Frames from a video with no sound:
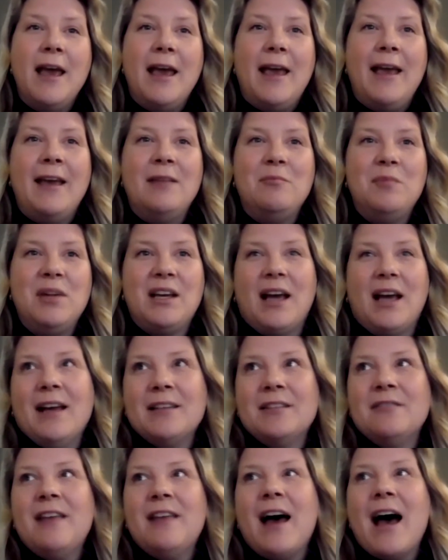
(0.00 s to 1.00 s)
And
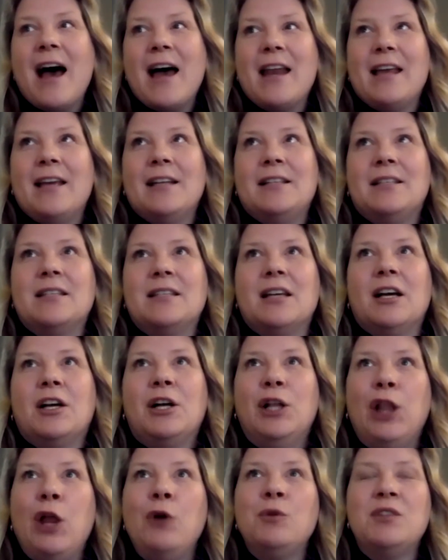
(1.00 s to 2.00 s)
because of that, it's a
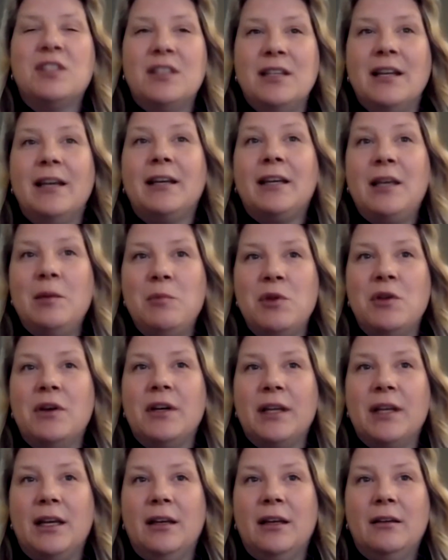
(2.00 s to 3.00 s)
close-knit
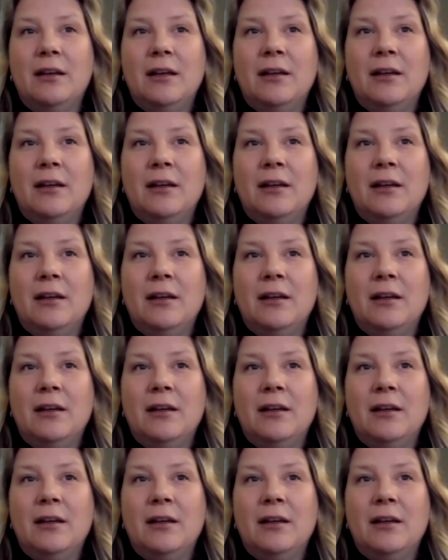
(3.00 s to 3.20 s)
community.